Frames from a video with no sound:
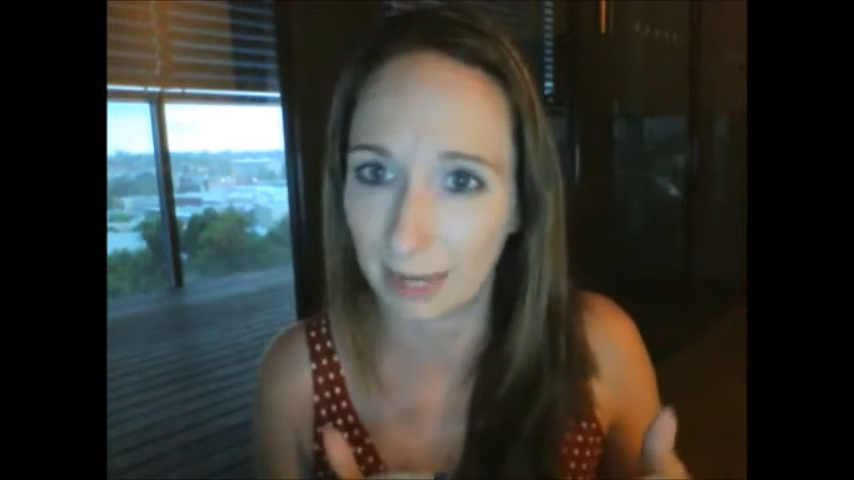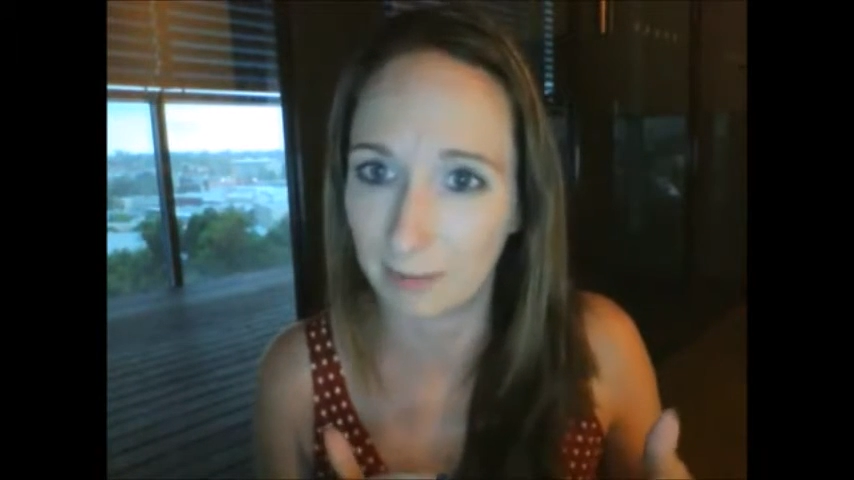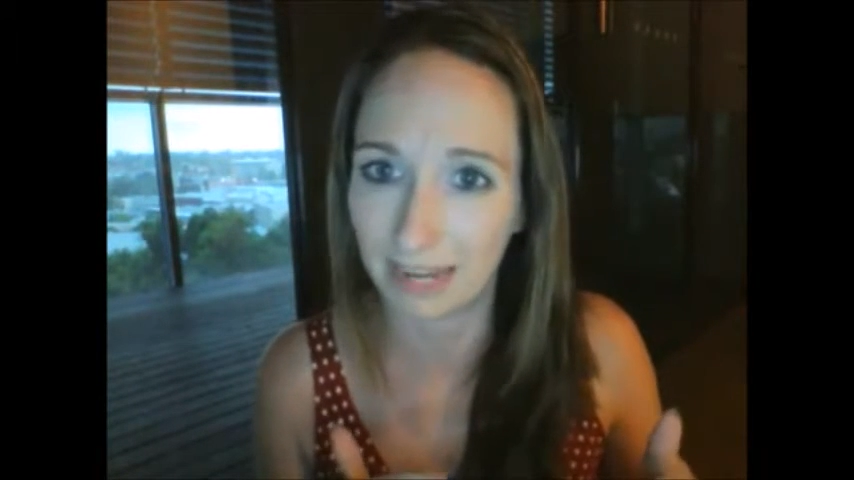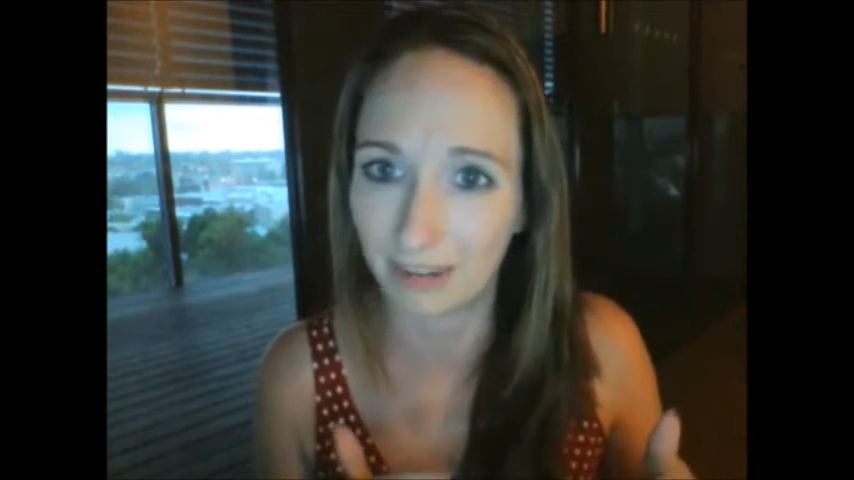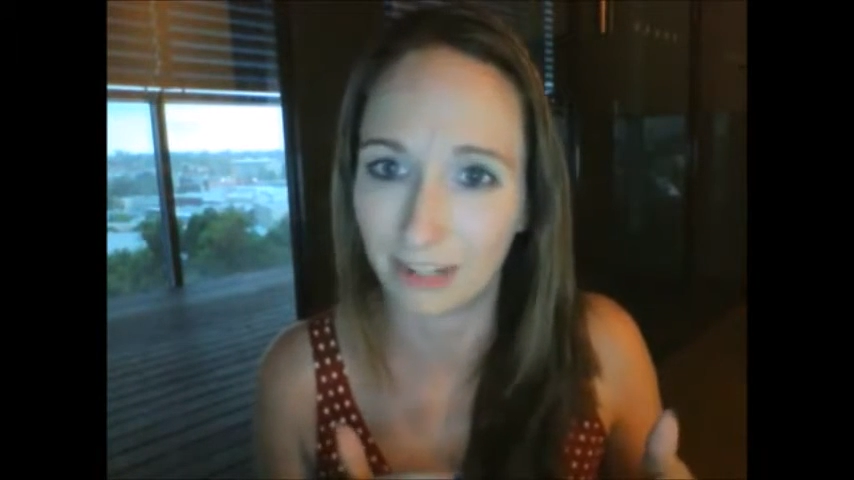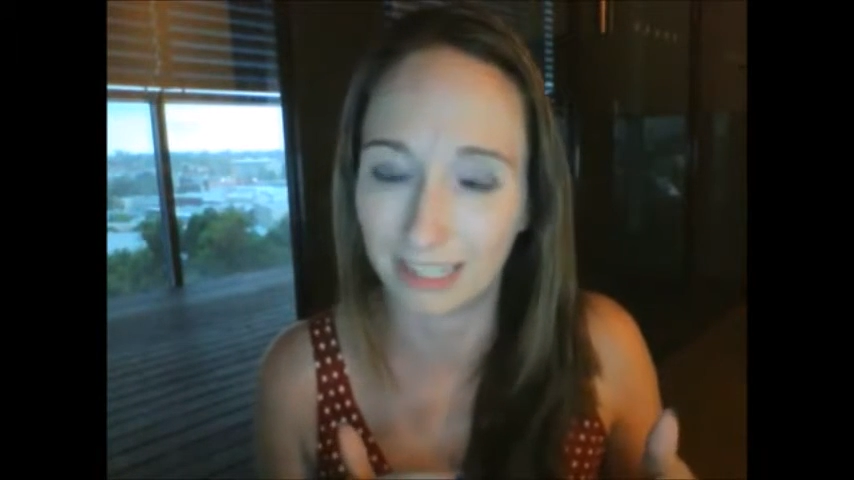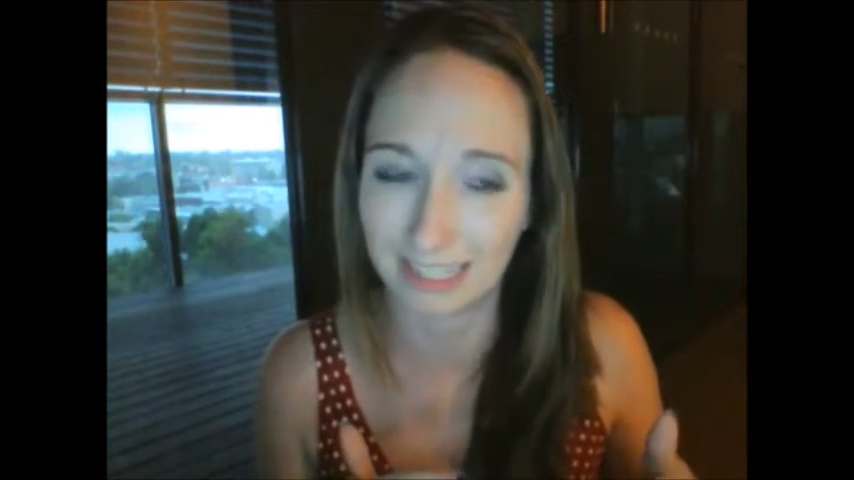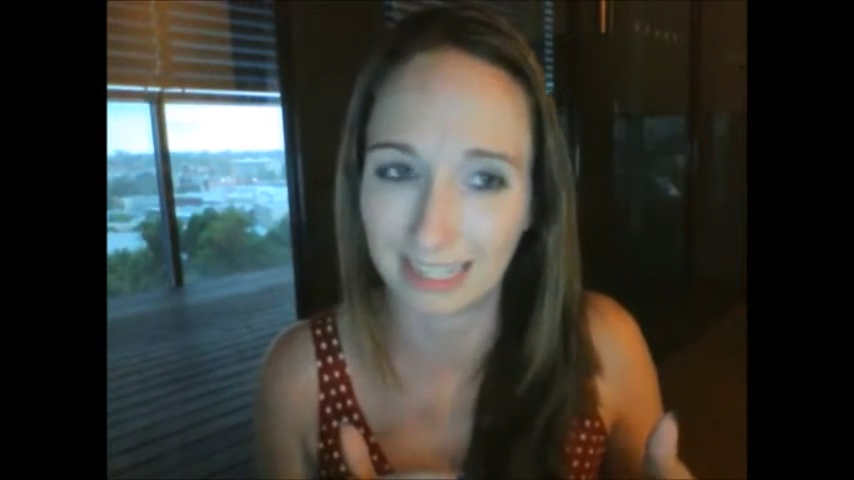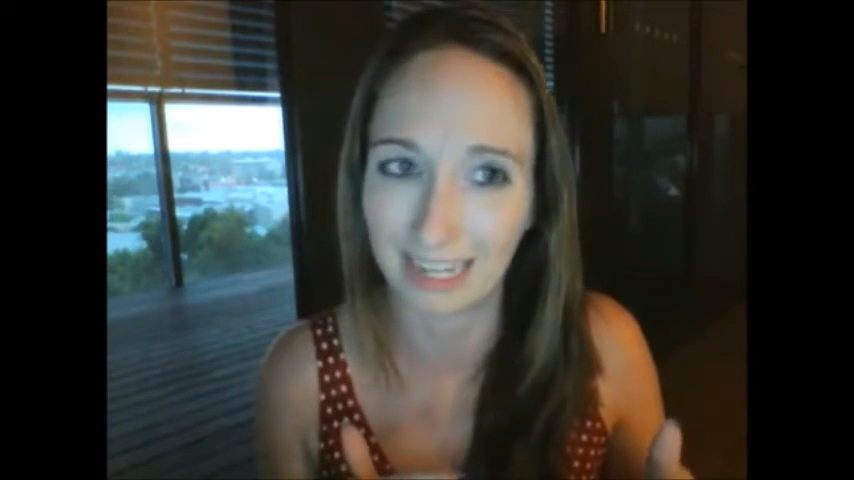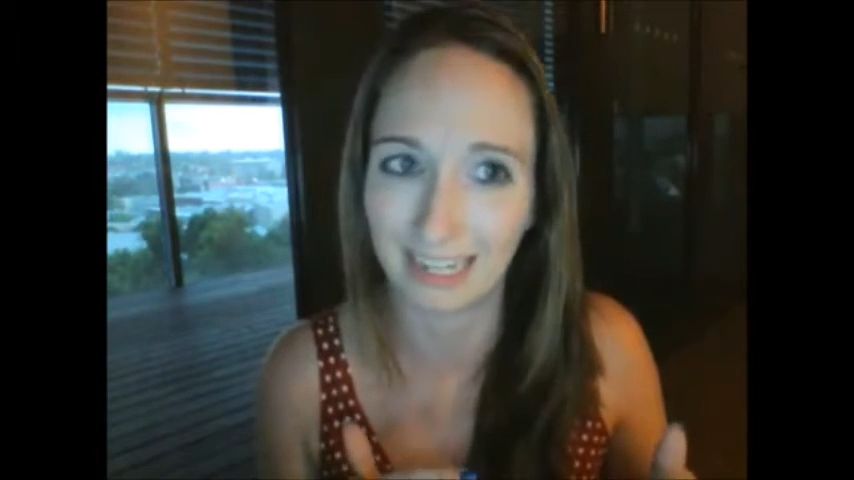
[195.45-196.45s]
came back on
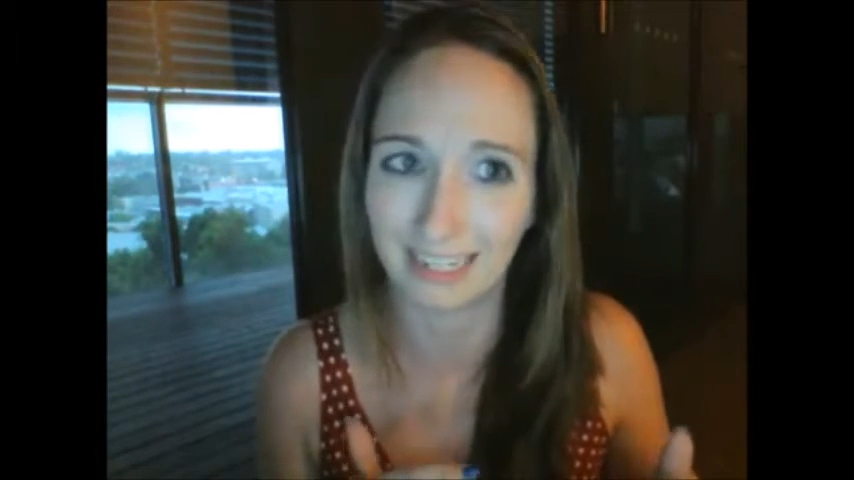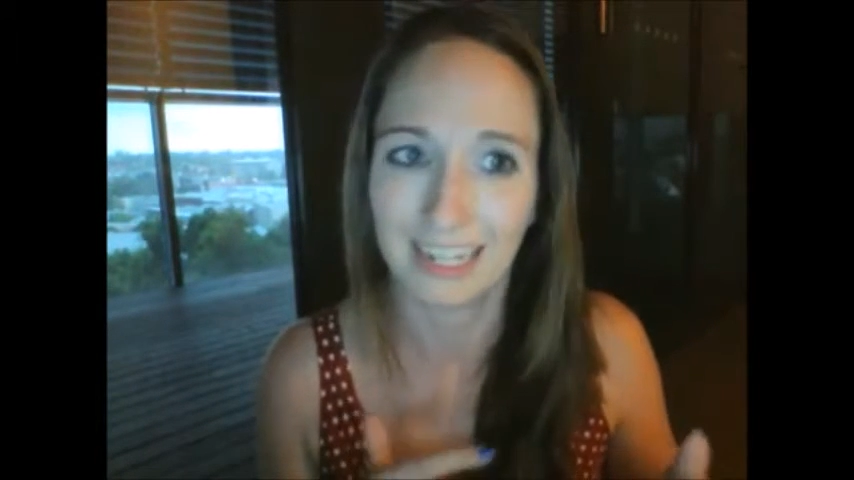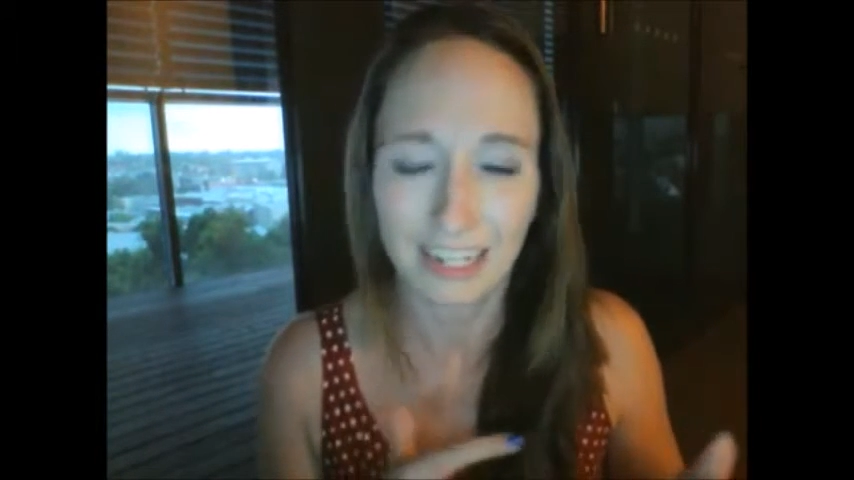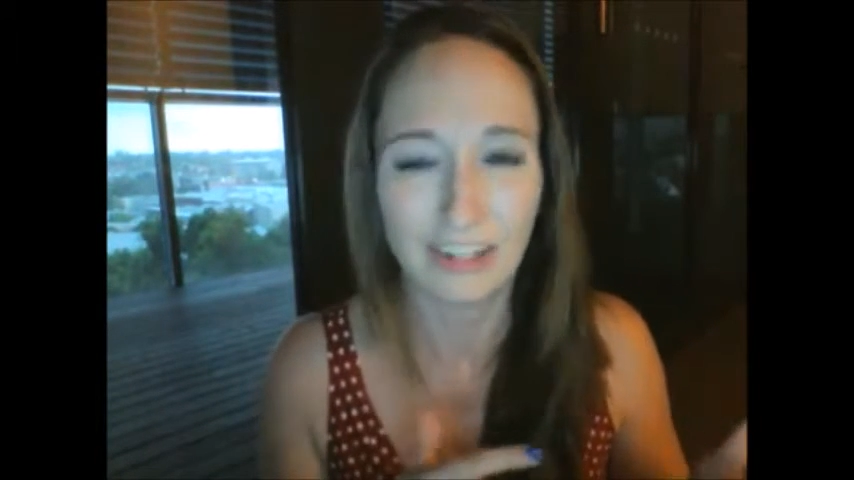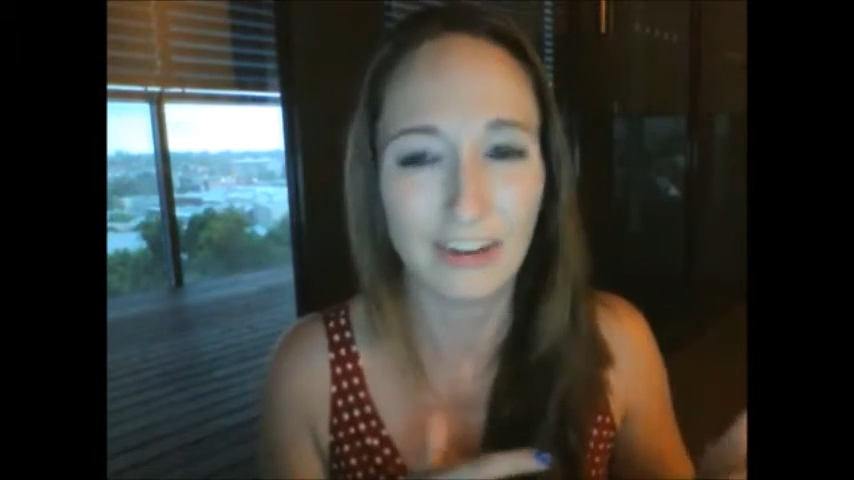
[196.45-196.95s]
the scene,